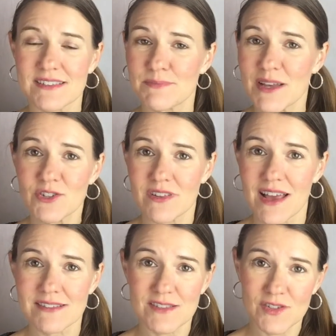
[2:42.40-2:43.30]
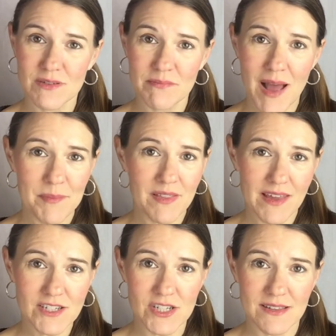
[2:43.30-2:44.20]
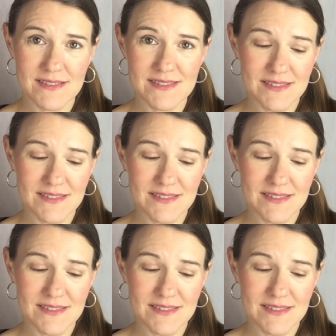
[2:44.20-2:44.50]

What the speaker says: specialize in certain populations,